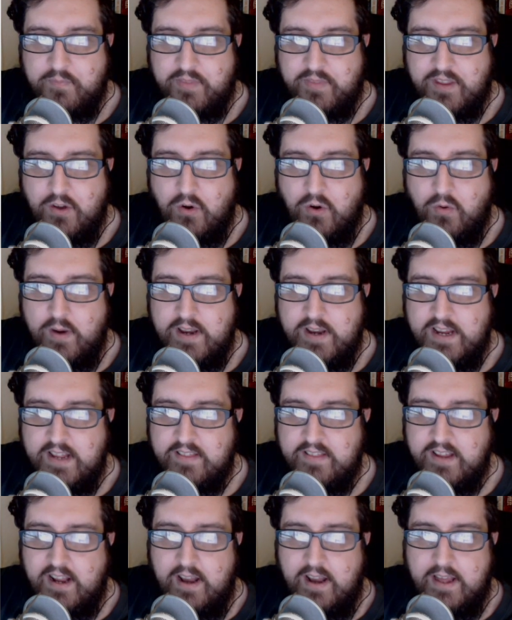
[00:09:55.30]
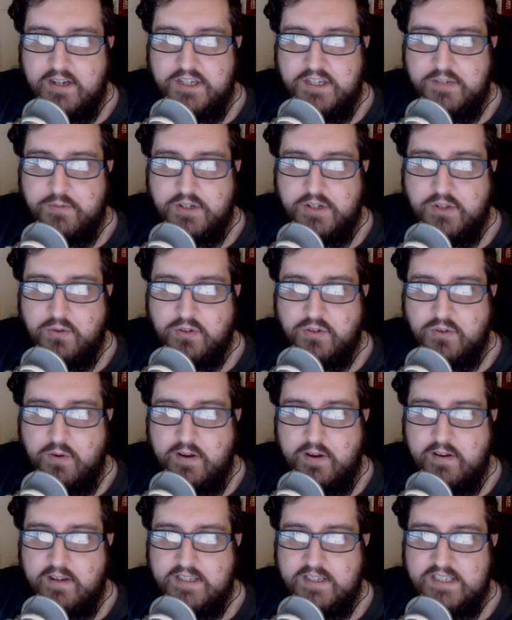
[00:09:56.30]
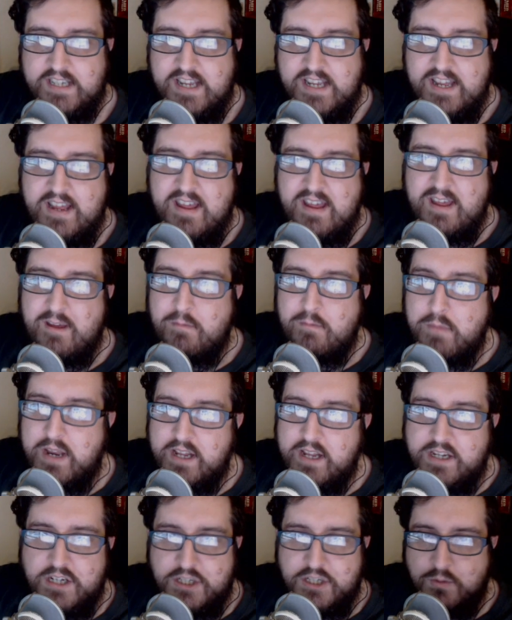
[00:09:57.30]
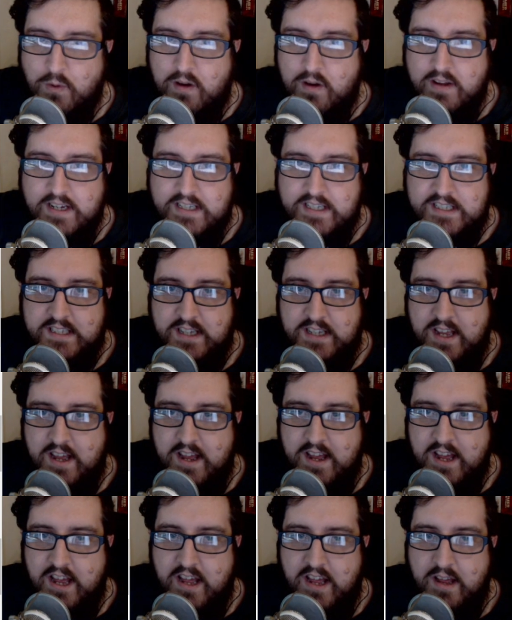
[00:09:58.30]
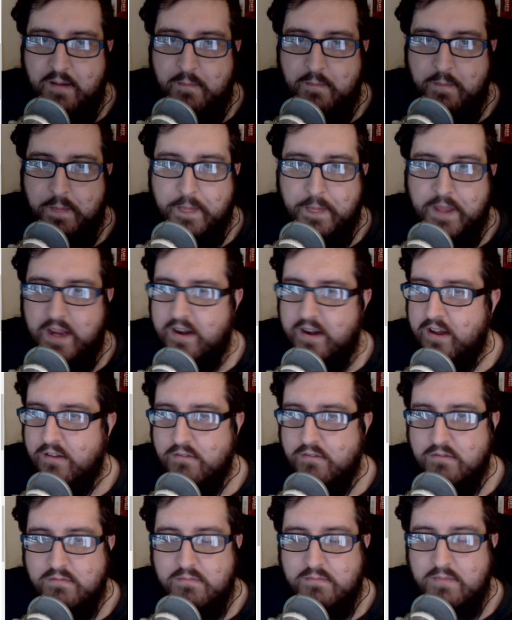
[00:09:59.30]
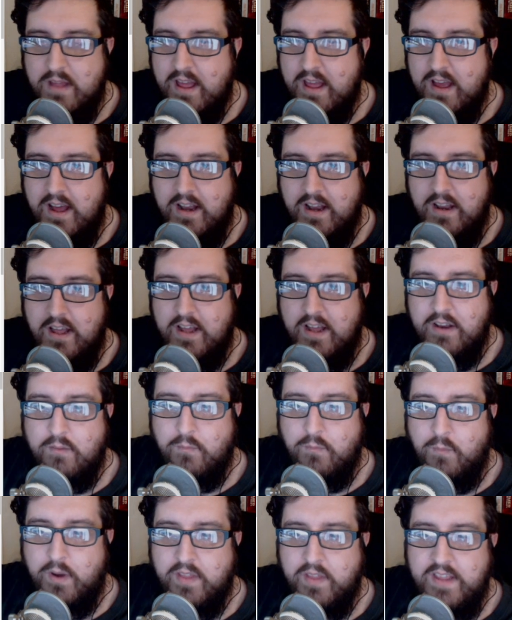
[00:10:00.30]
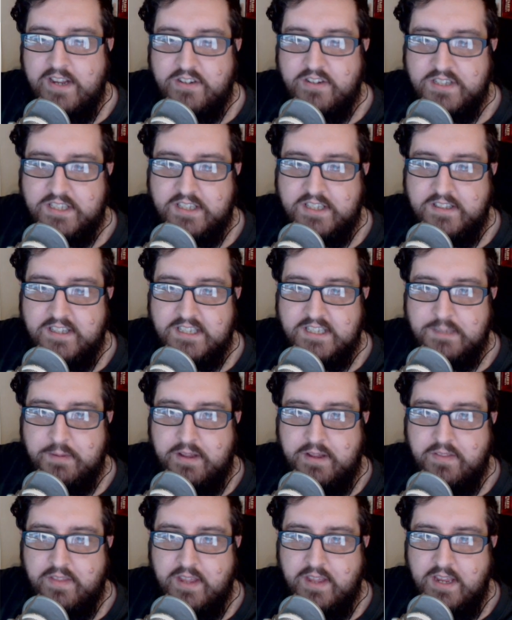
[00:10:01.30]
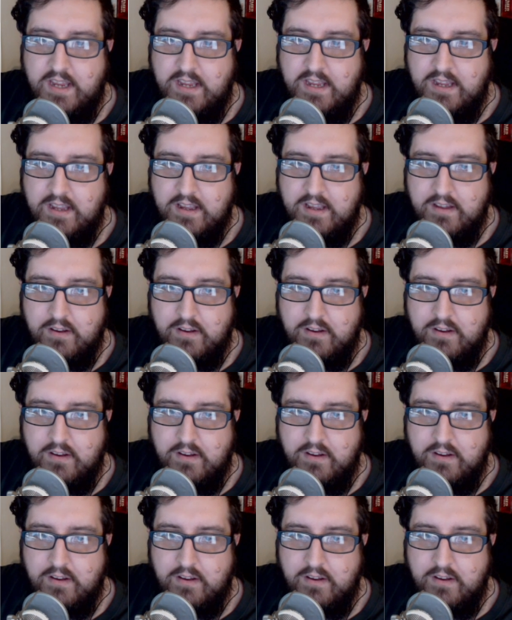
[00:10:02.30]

already in the collection, which I thought was quite nice. Miniatures-wise, you know, one of the interesting things about the